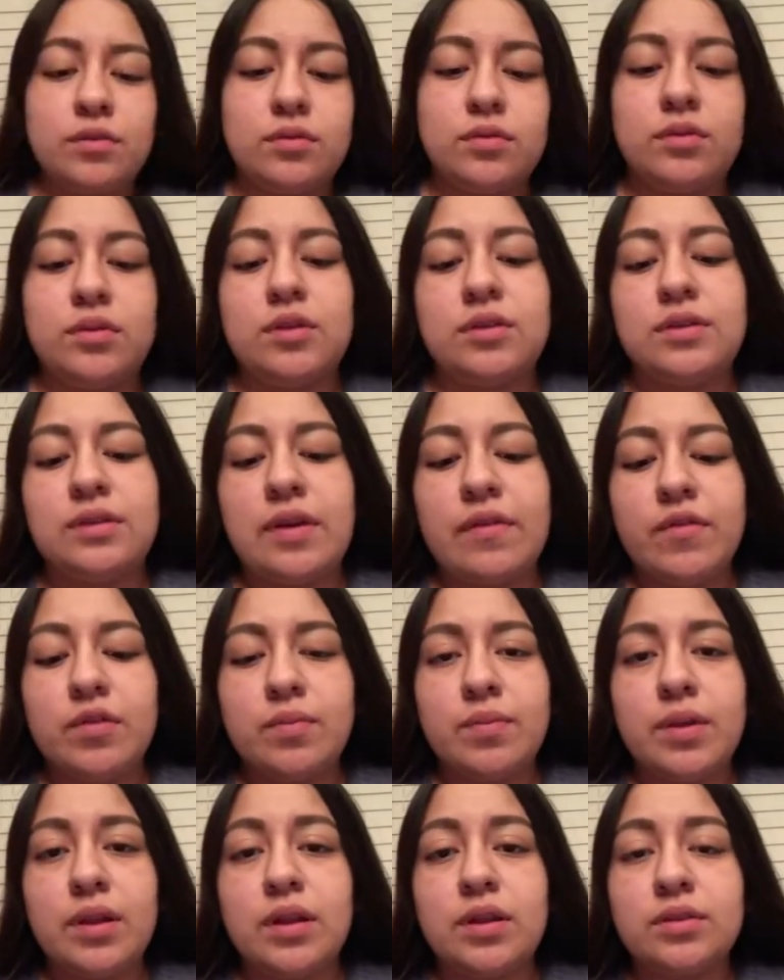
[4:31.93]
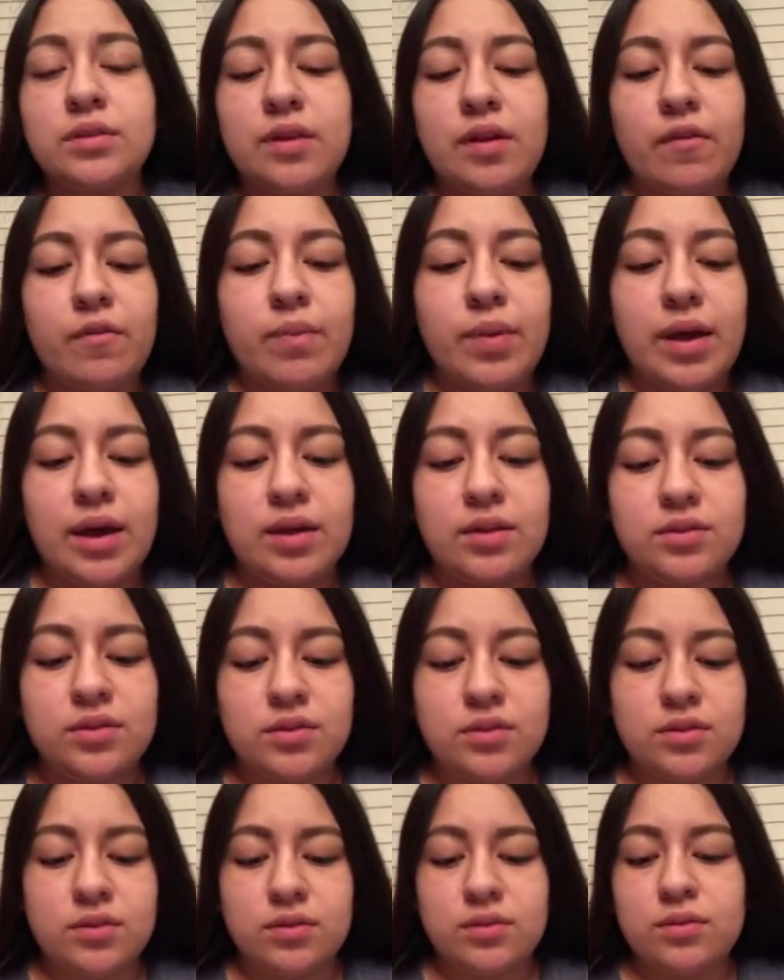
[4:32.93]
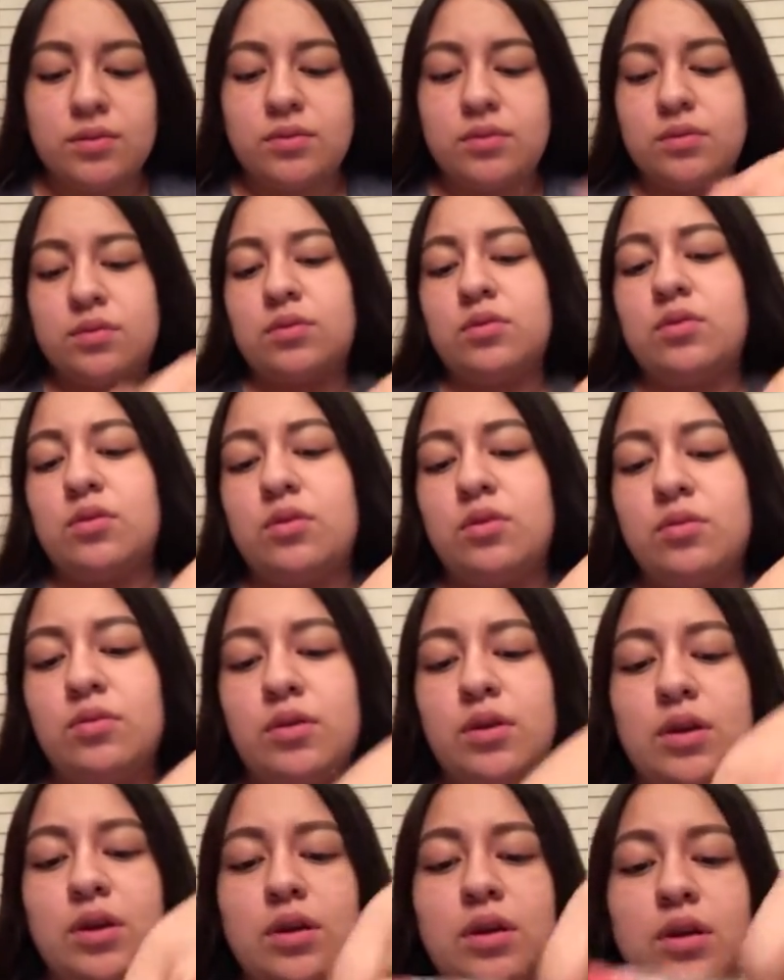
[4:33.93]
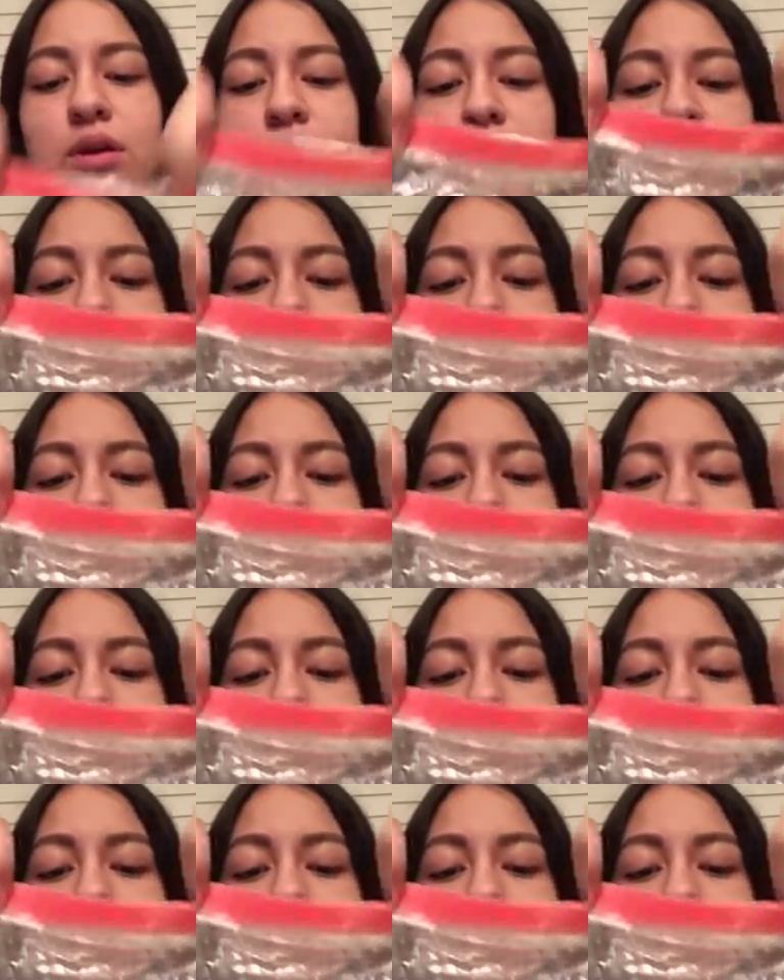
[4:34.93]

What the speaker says: the 7 minutes have passed, you can